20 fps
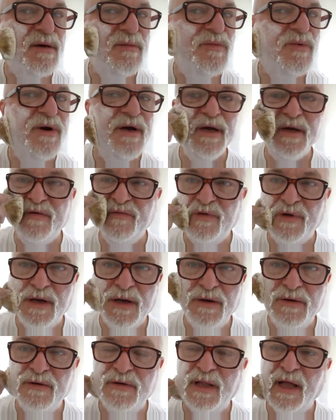I'm working for a
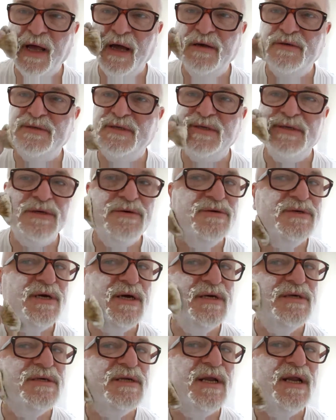local housing
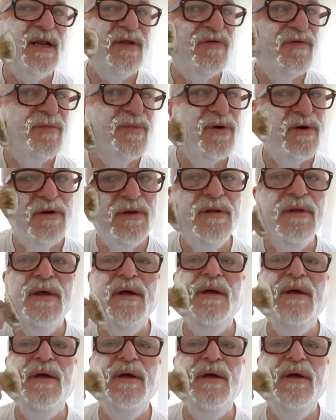association in Liverpool,